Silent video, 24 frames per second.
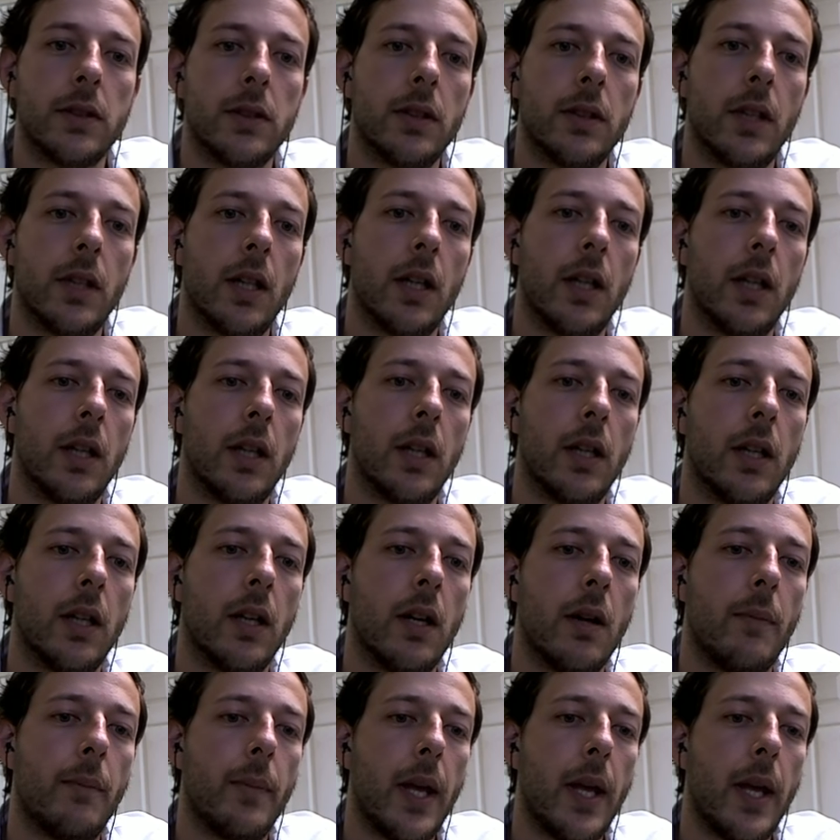
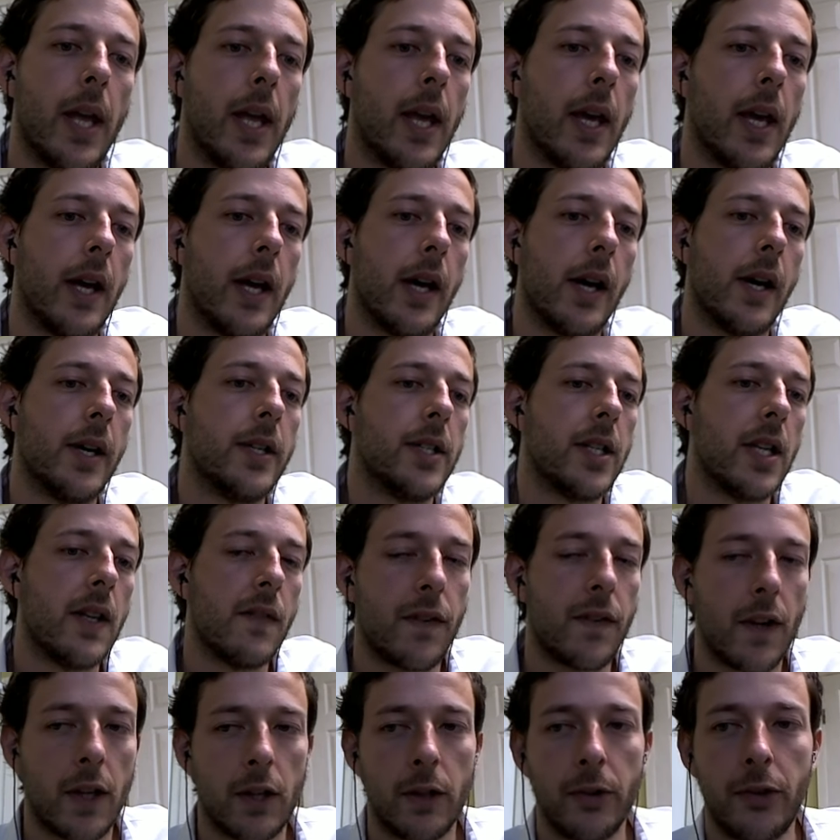And he
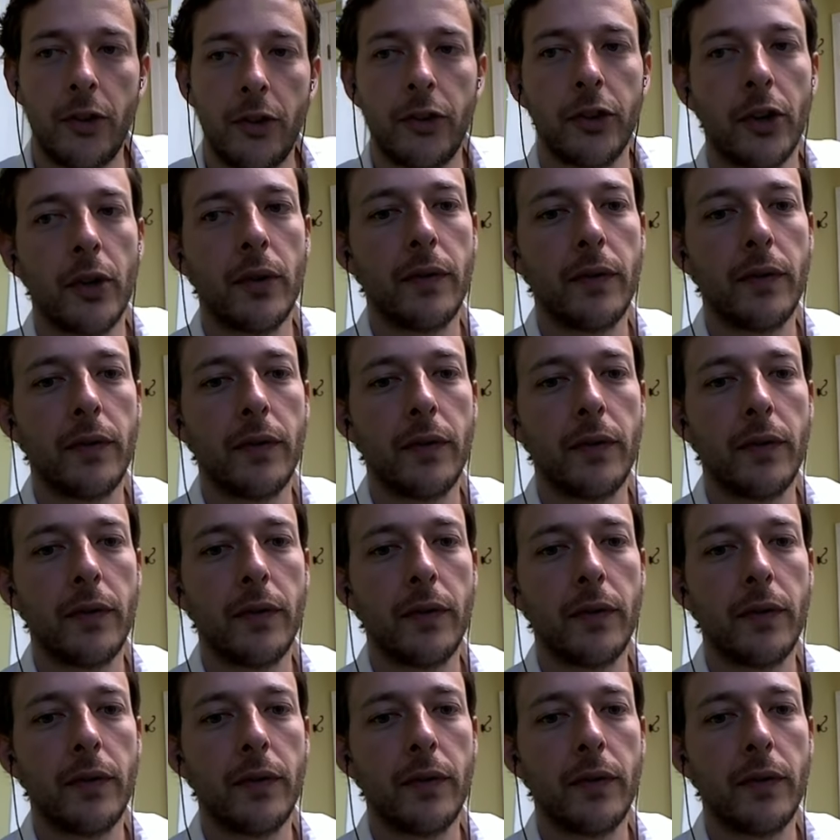follows his own